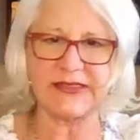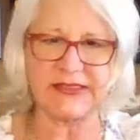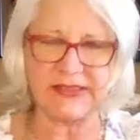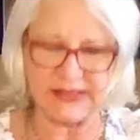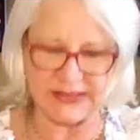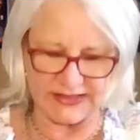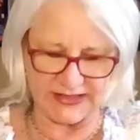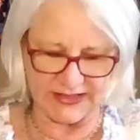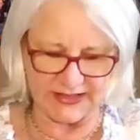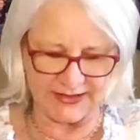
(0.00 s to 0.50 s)

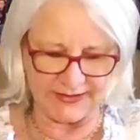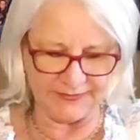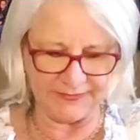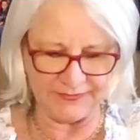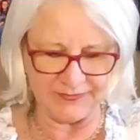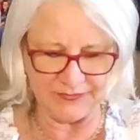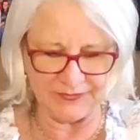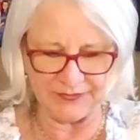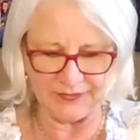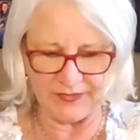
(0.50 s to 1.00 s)
see.
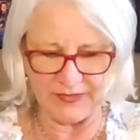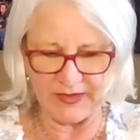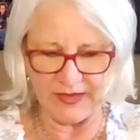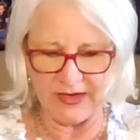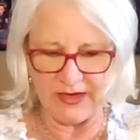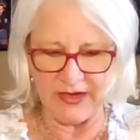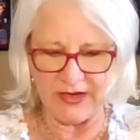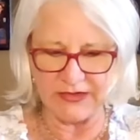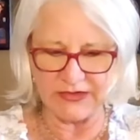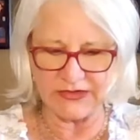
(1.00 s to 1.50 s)

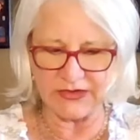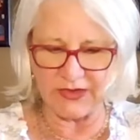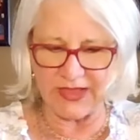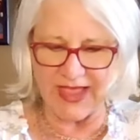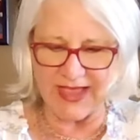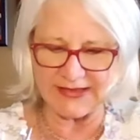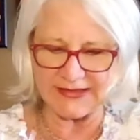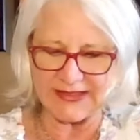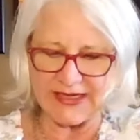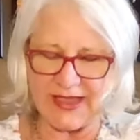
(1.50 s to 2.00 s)
So
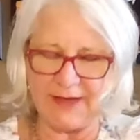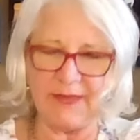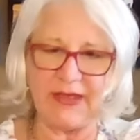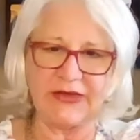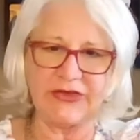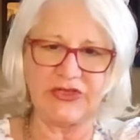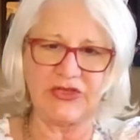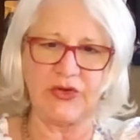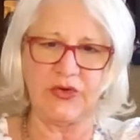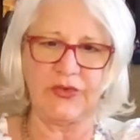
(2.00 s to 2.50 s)
last time I
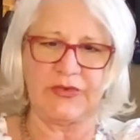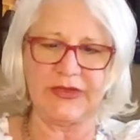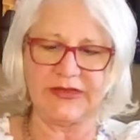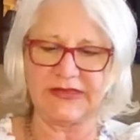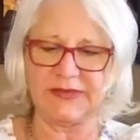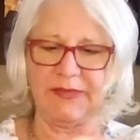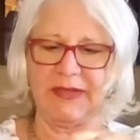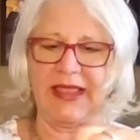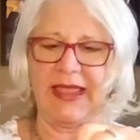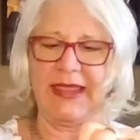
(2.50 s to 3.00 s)
showed
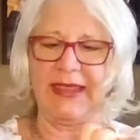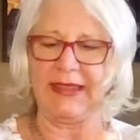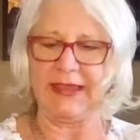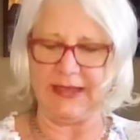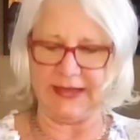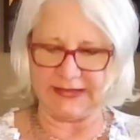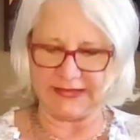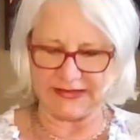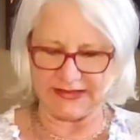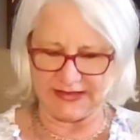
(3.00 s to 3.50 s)
this
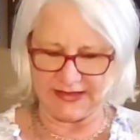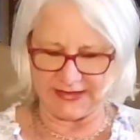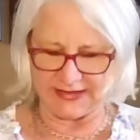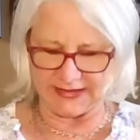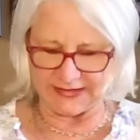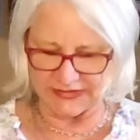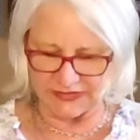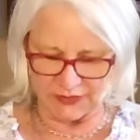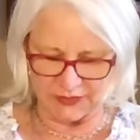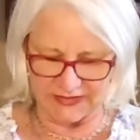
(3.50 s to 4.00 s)
blanket, and
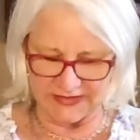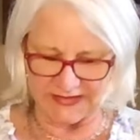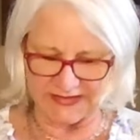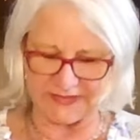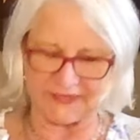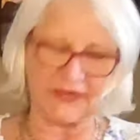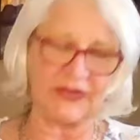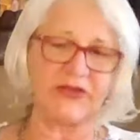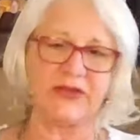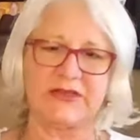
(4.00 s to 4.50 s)
it's really
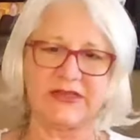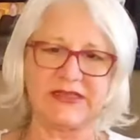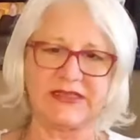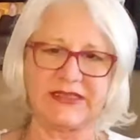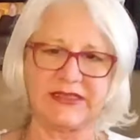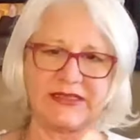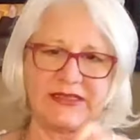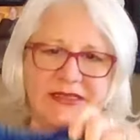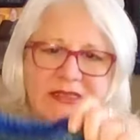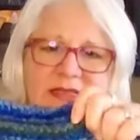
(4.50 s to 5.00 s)
difficult because
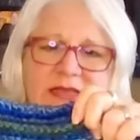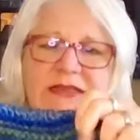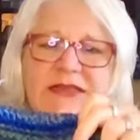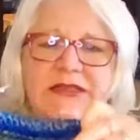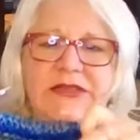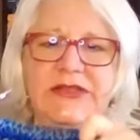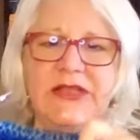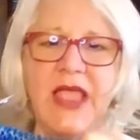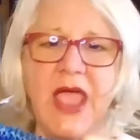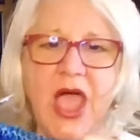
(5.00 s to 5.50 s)
it's
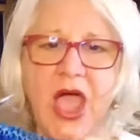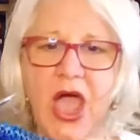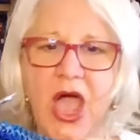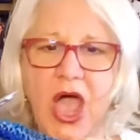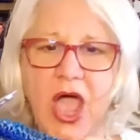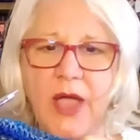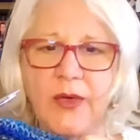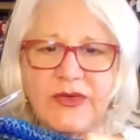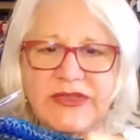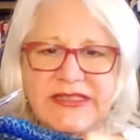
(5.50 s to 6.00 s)
seated.
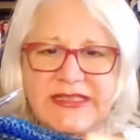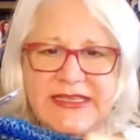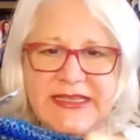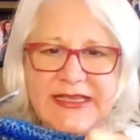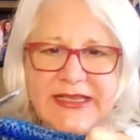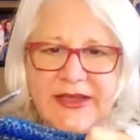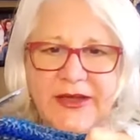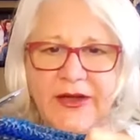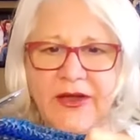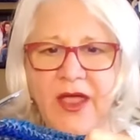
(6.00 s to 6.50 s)
I was
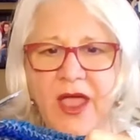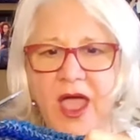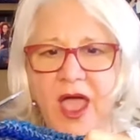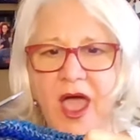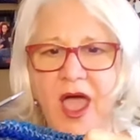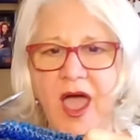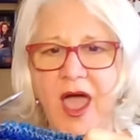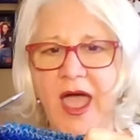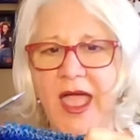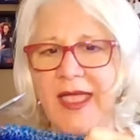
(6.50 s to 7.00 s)
here.
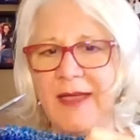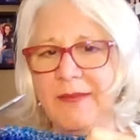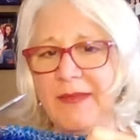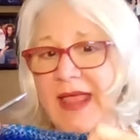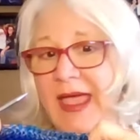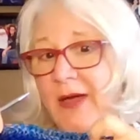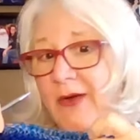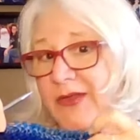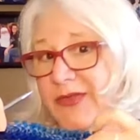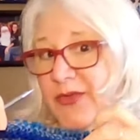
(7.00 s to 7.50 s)
I am
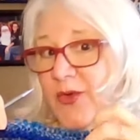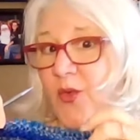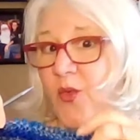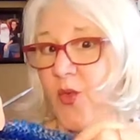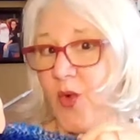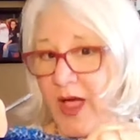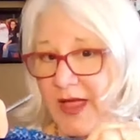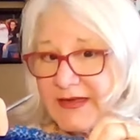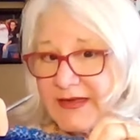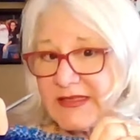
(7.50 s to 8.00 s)
now at the
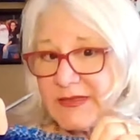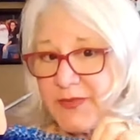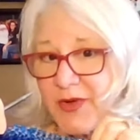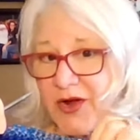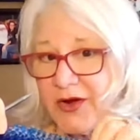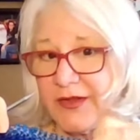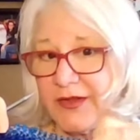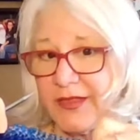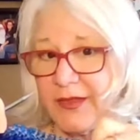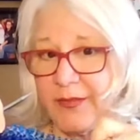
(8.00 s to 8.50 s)
widest
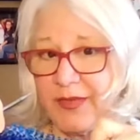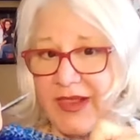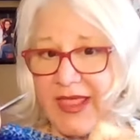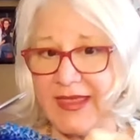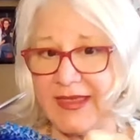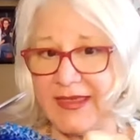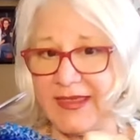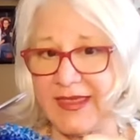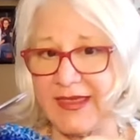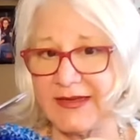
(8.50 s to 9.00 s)
part of the
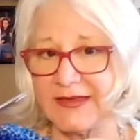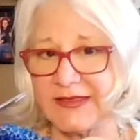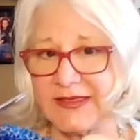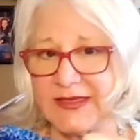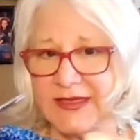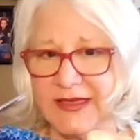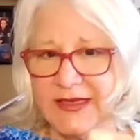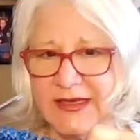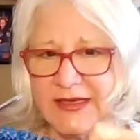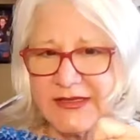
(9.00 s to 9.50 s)
blanket.
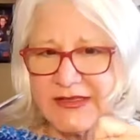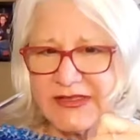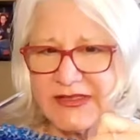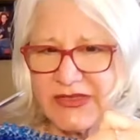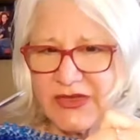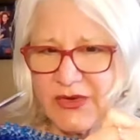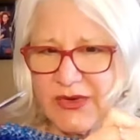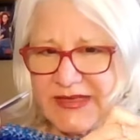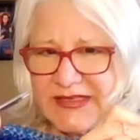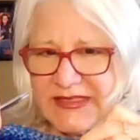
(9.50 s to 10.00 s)

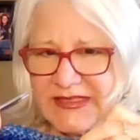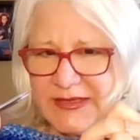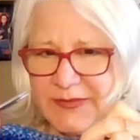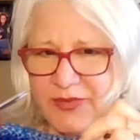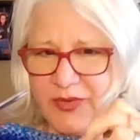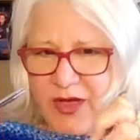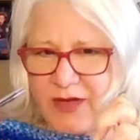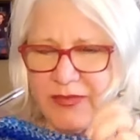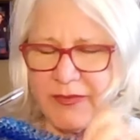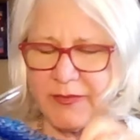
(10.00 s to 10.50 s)
So I did
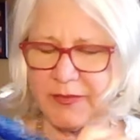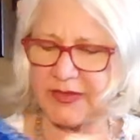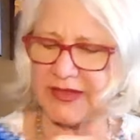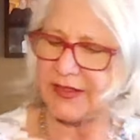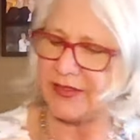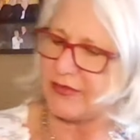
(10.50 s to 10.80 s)
probably